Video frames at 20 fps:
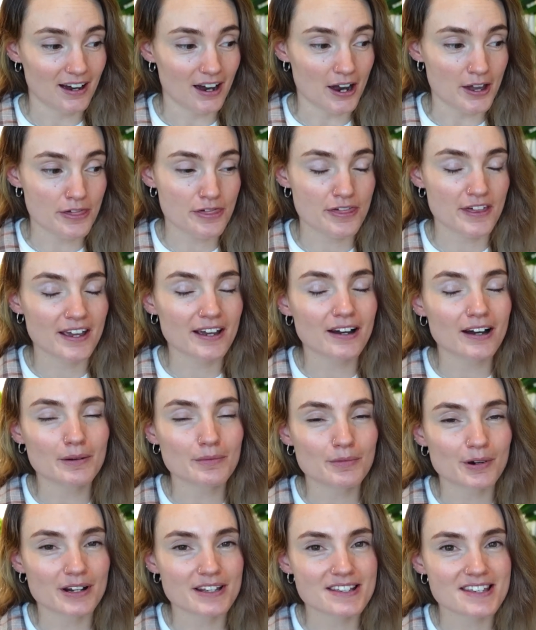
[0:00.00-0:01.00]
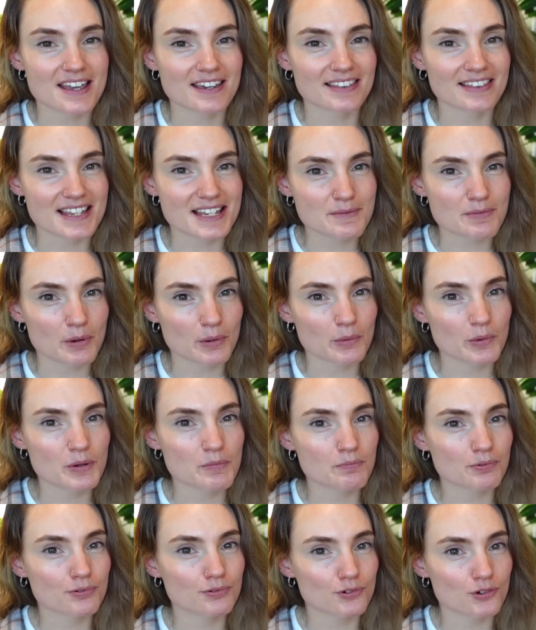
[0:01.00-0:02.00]
I'm right in saying this one
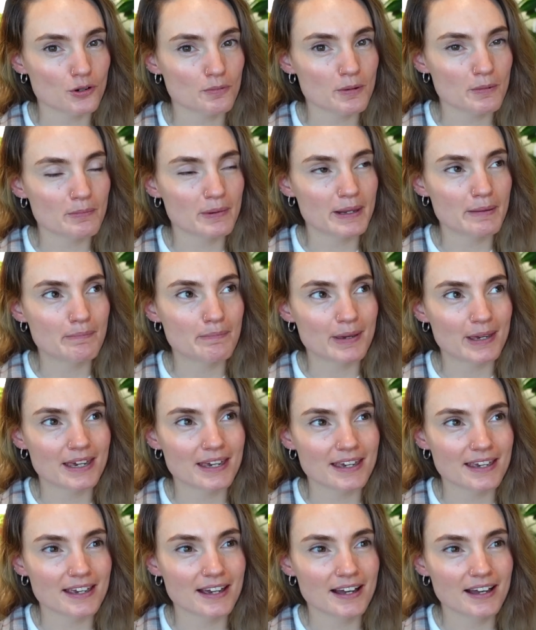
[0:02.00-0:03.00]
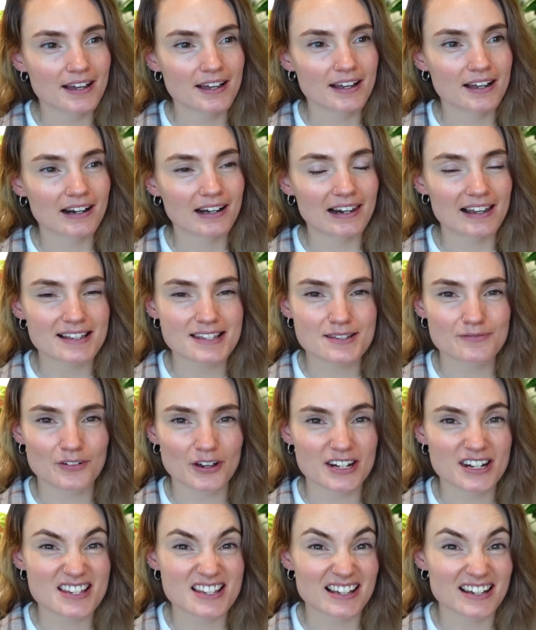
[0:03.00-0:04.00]
would probably be
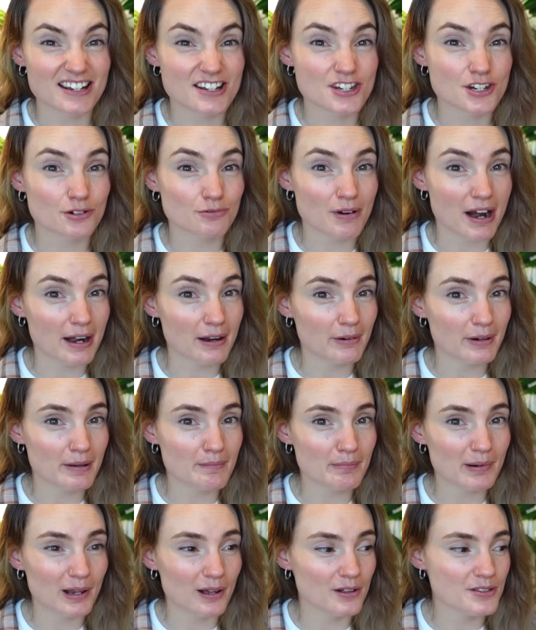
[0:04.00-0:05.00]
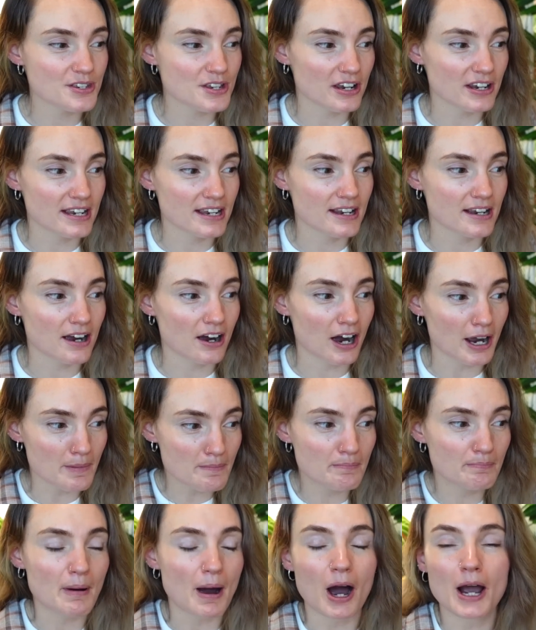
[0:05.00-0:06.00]
classified as like a terrarium plant.
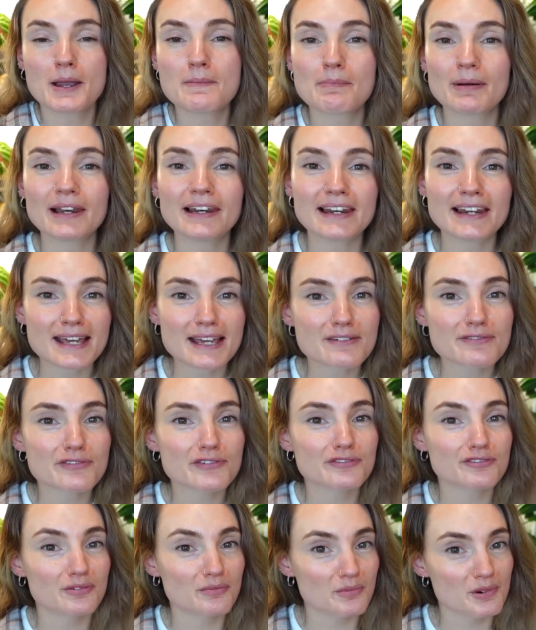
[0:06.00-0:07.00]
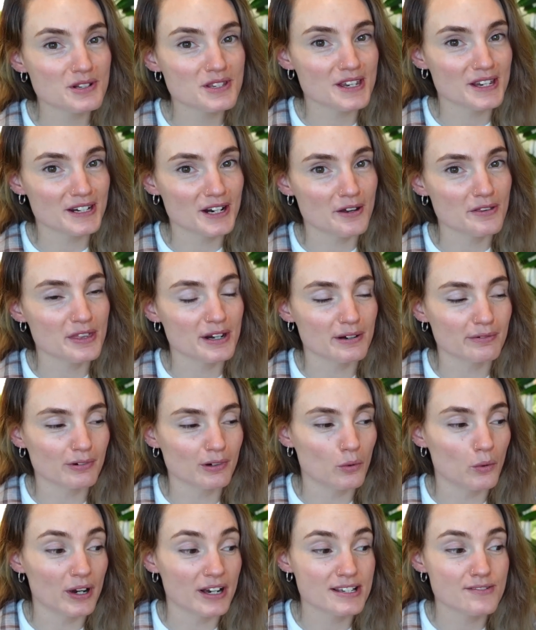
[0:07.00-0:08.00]
I believe from what I know that it
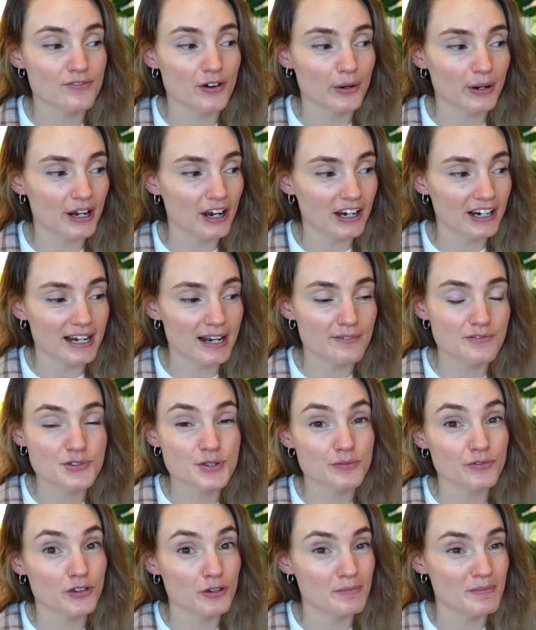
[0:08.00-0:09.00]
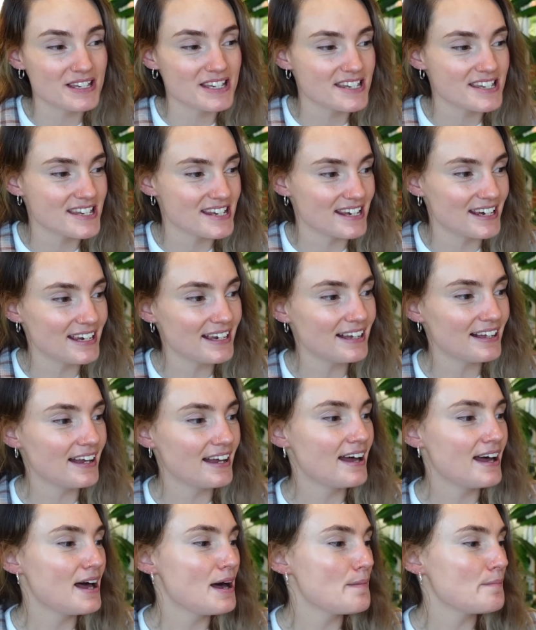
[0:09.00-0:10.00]
requires very high levels of humidity,
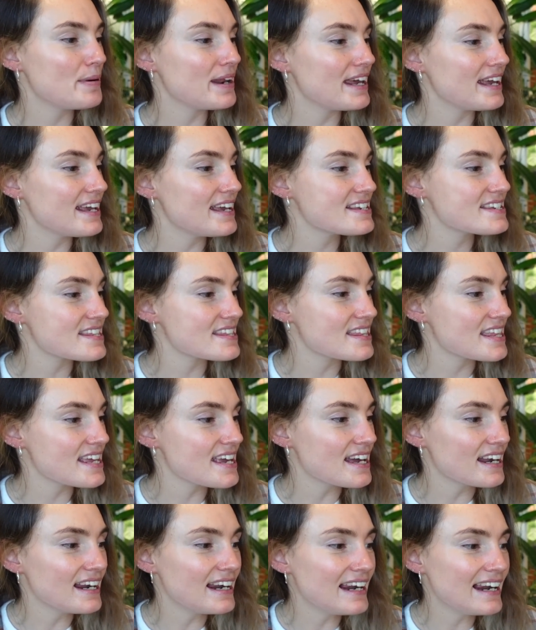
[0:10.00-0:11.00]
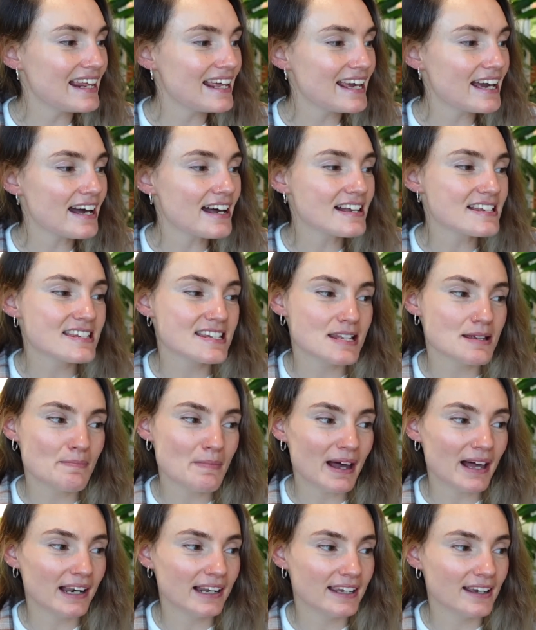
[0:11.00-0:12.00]
but it is the Leea
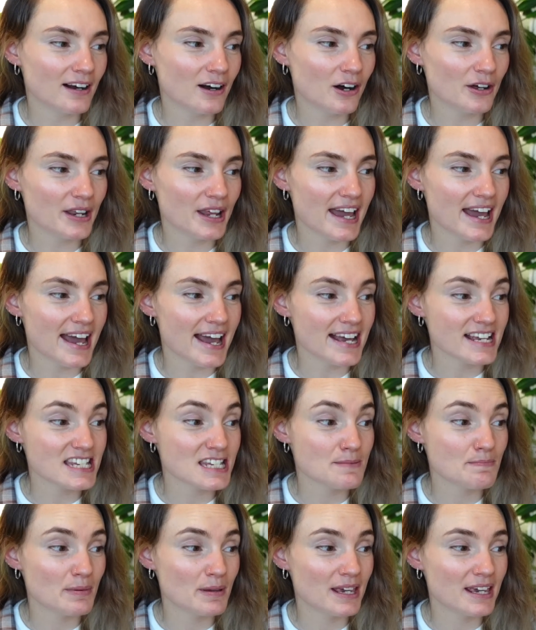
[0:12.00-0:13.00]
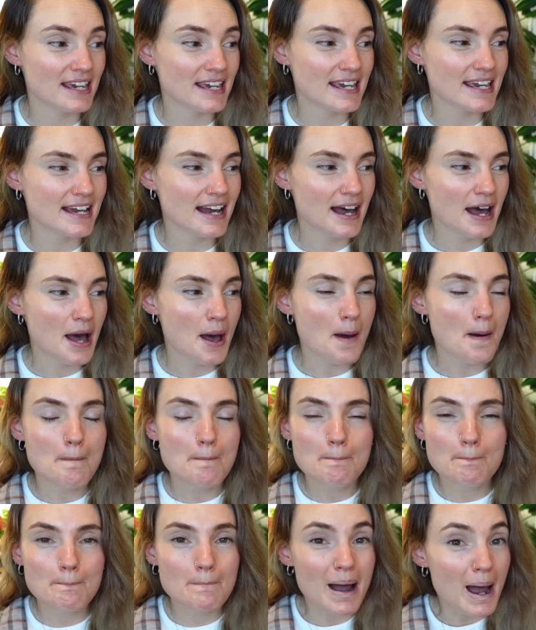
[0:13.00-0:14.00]
zippeliana SP
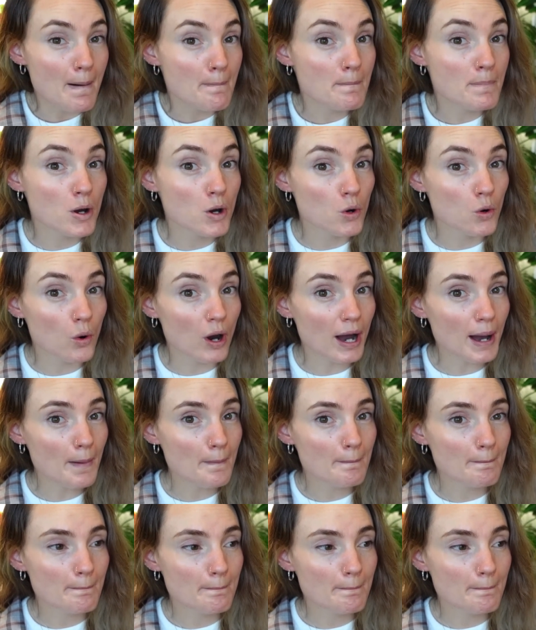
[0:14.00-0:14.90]
Papua,